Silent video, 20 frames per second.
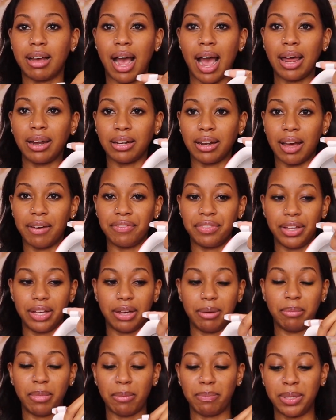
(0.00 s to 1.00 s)
I love
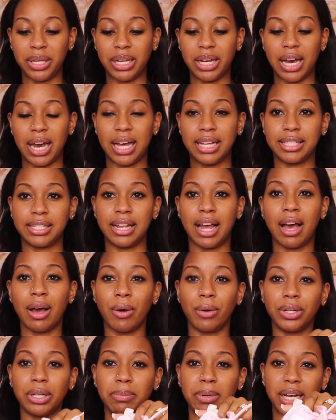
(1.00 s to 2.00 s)
them, because not
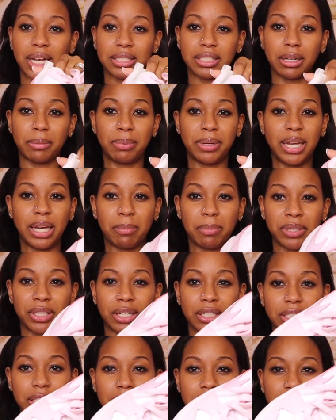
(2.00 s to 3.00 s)
only because they're pink, but
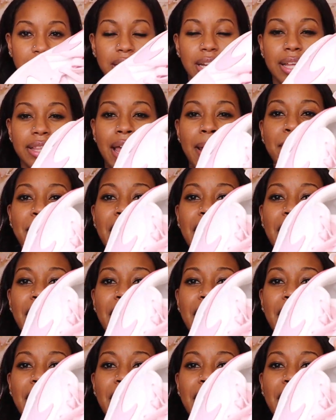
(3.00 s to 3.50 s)
they're just, they